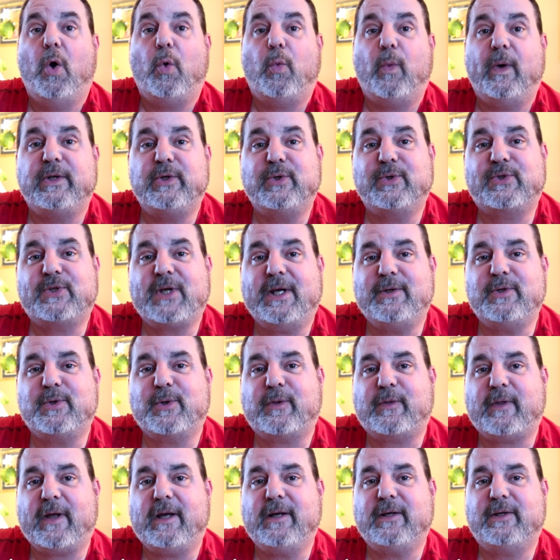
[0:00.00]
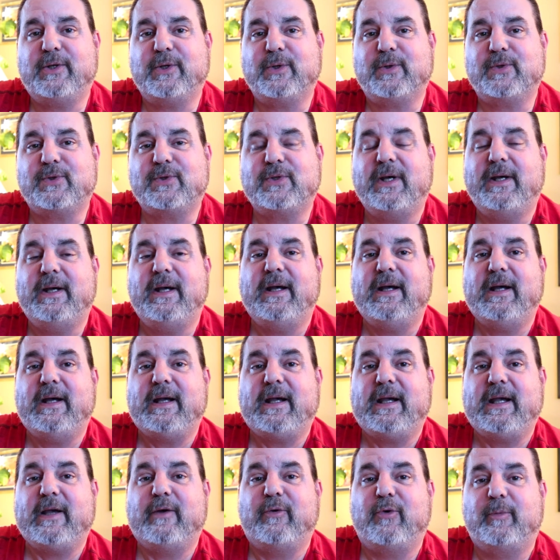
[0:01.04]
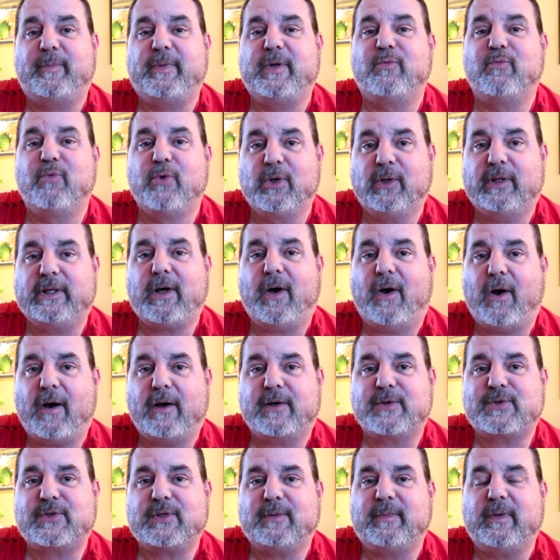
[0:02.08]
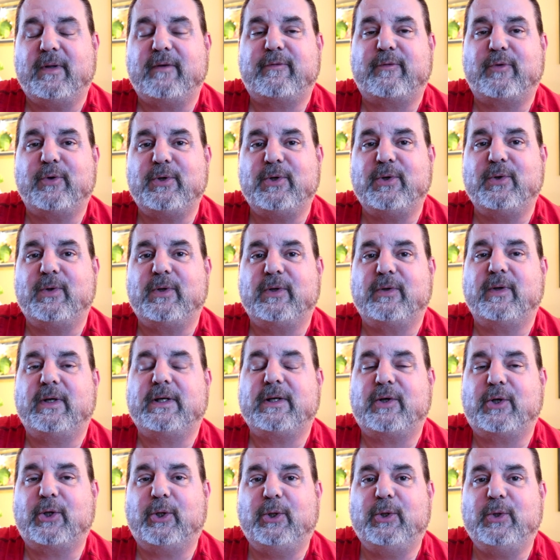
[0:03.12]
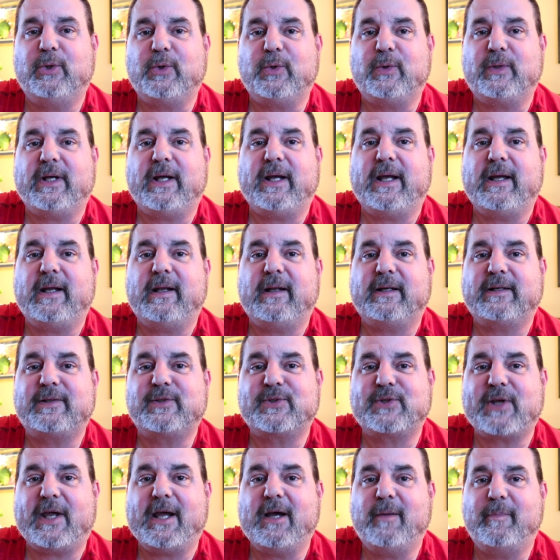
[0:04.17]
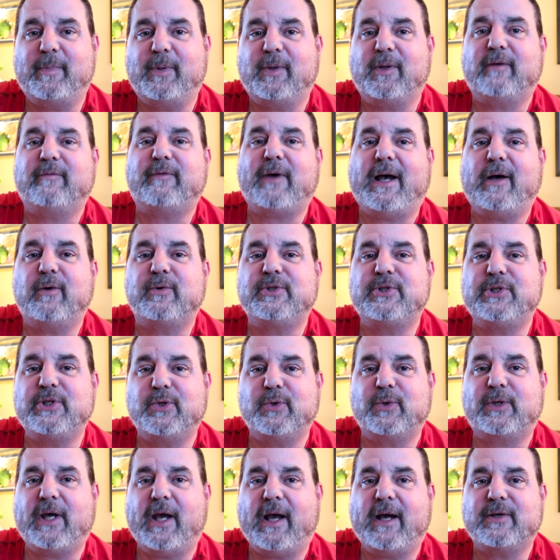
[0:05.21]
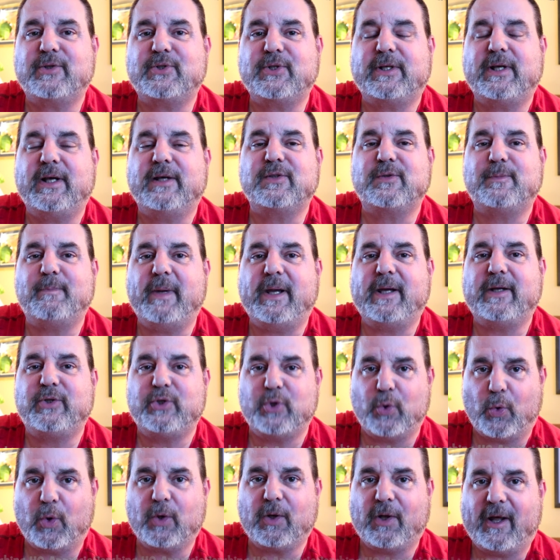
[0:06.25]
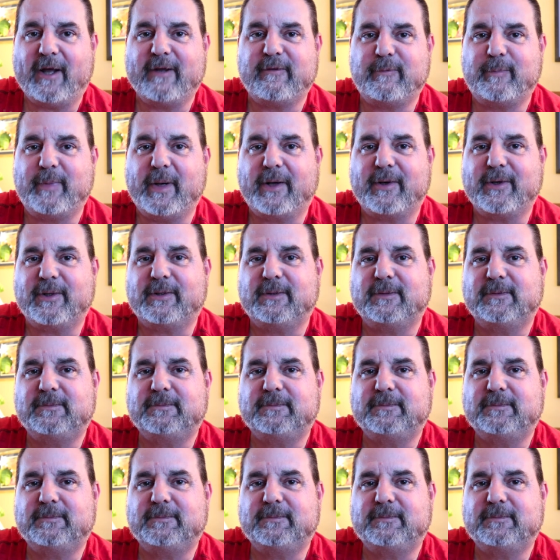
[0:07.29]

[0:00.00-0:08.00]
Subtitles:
When you send your thank yous, it would be really awesome for you to include an example of how geocaching has made your life better.